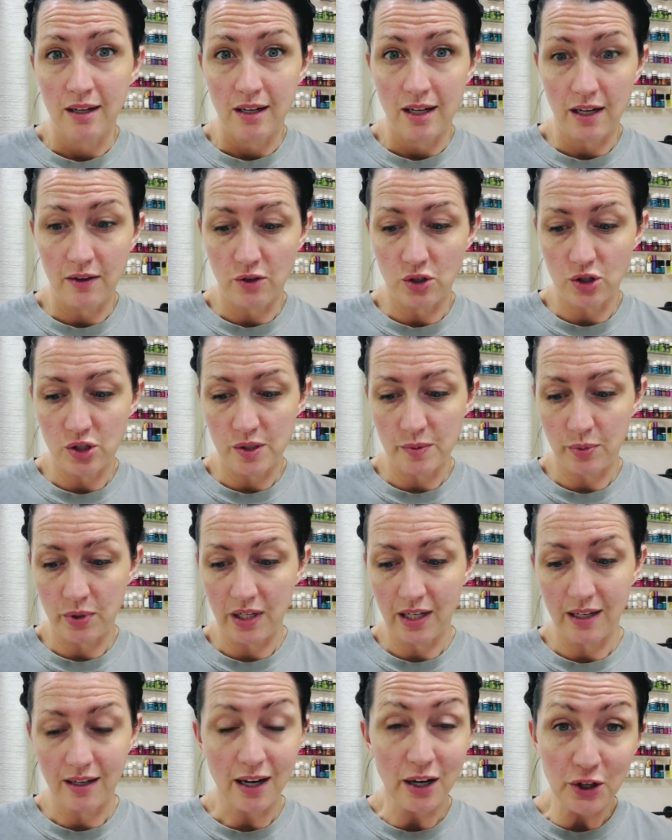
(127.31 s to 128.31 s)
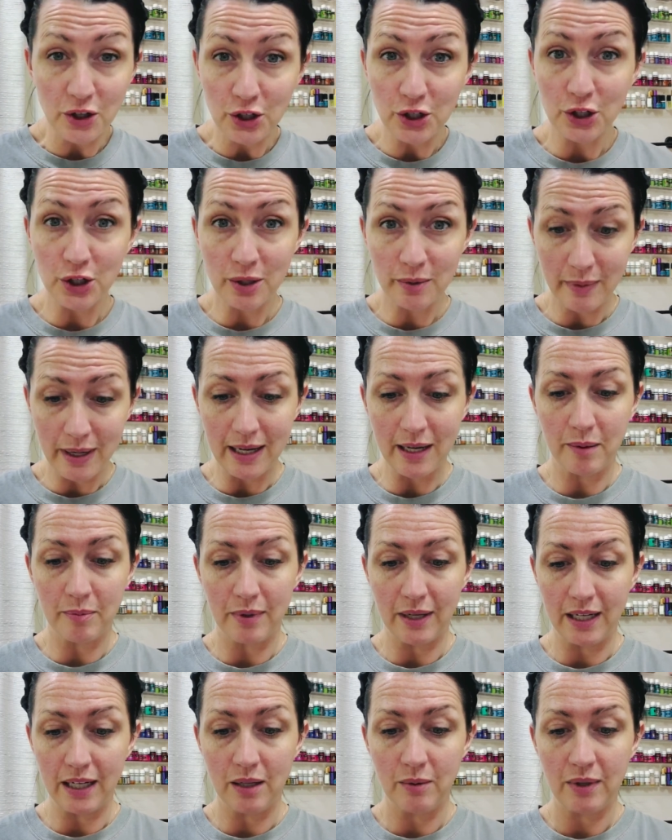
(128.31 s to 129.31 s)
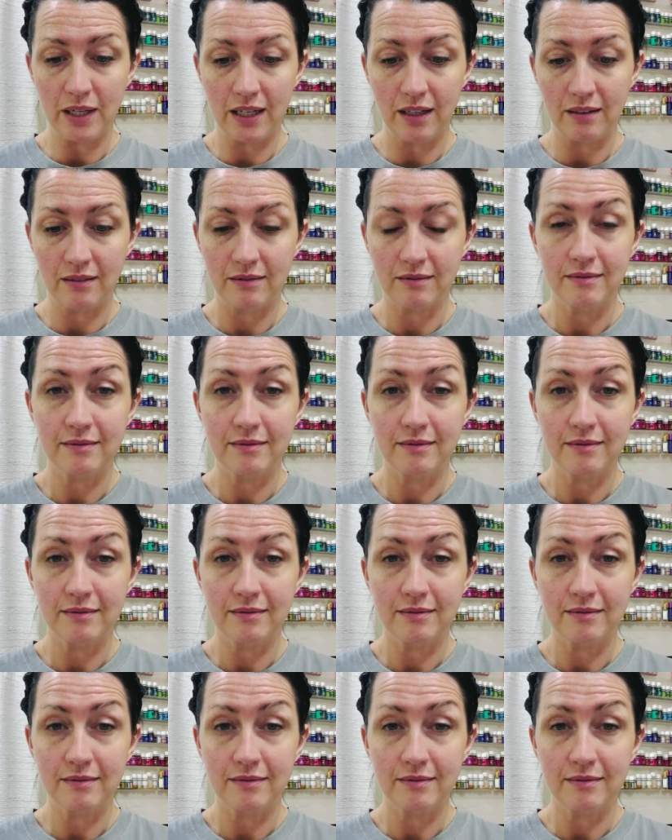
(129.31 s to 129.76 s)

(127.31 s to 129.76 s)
if you're just putting it under your makeup anyway,